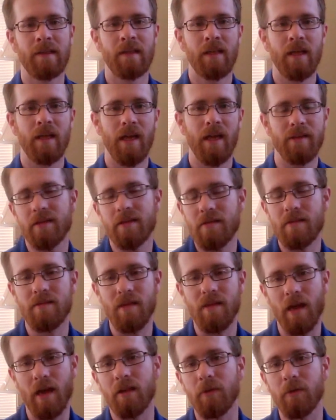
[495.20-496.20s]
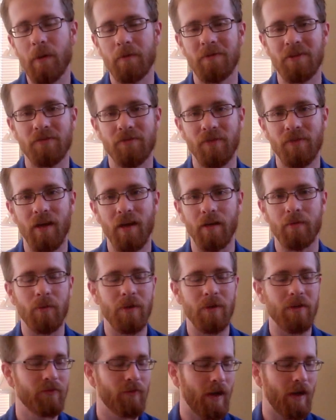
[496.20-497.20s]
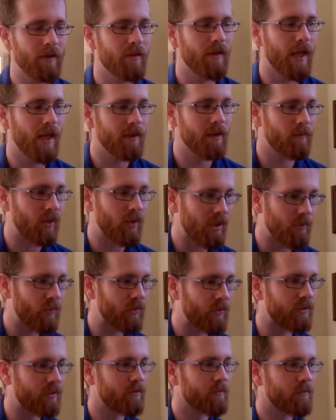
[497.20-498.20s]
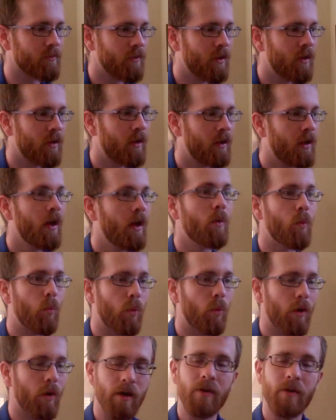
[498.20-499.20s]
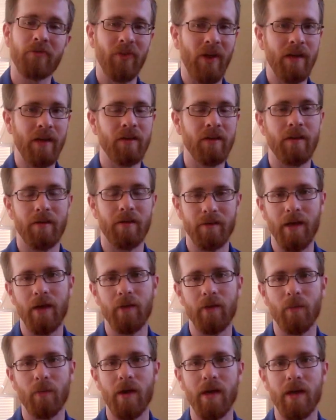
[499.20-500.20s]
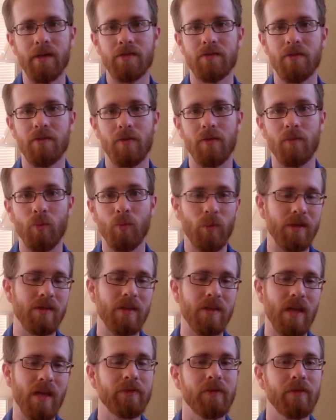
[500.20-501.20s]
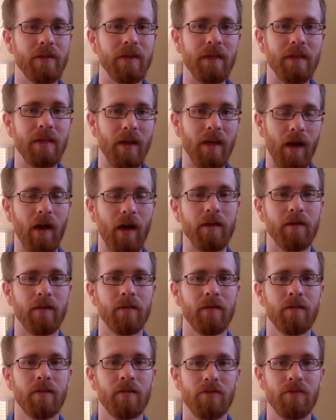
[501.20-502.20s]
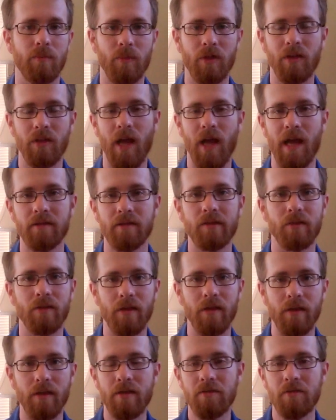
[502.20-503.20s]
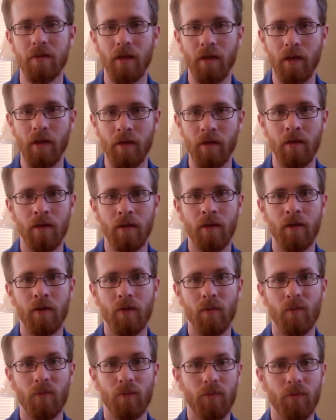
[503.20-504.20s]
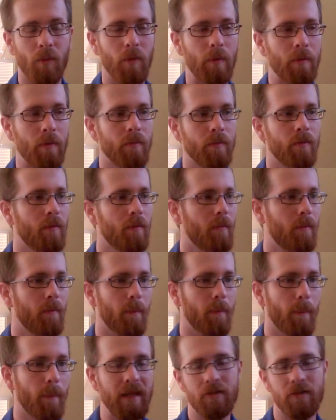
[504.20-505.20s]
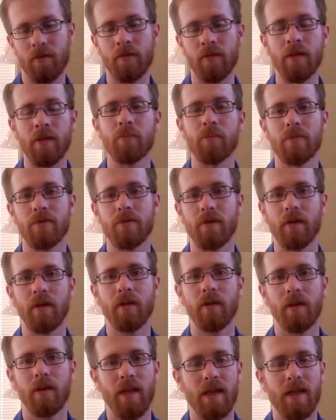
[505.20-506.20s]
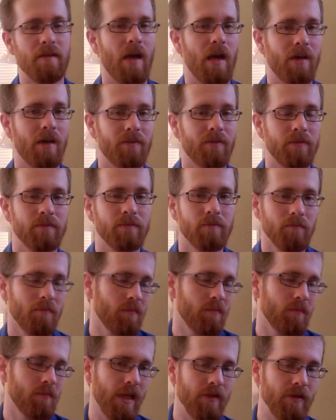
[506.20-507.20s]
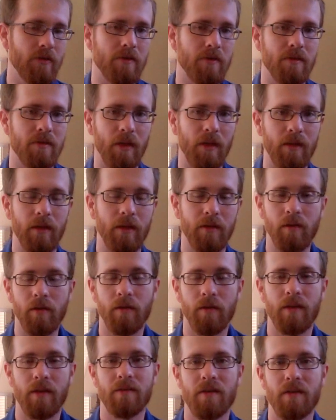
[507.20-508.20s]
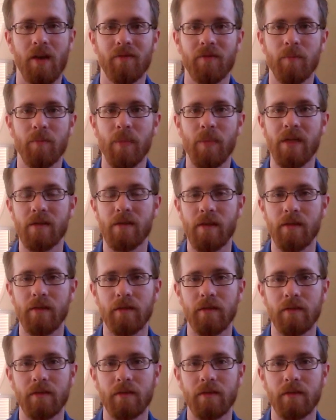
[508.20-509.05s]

And that's exactly what we found. We found that people were affected in that way. So we definitely got some classical conditioning for mental imagery. And that's kind of interesting. You know, that's kind of a big deal.